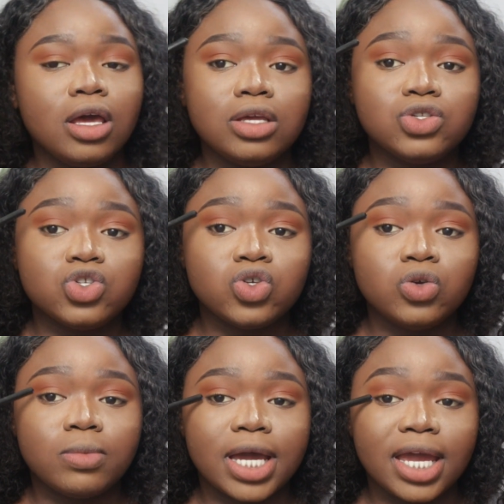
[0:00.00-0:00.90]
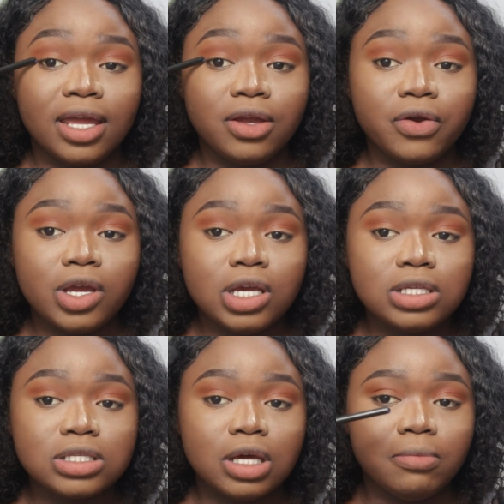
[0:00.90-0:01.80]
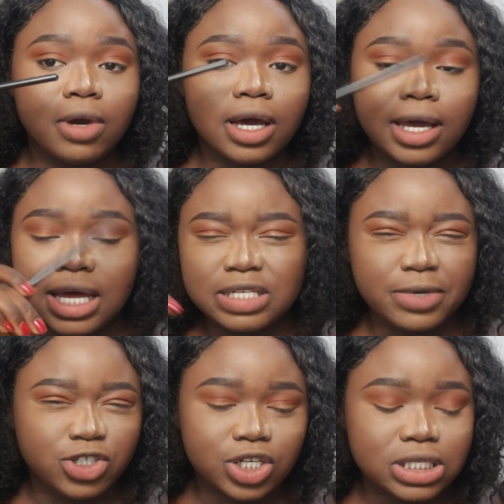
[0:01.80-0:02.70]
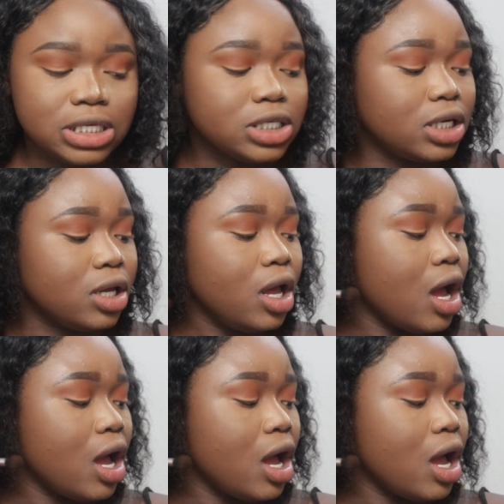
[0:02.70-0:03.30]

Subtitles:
into my crease and as my transition.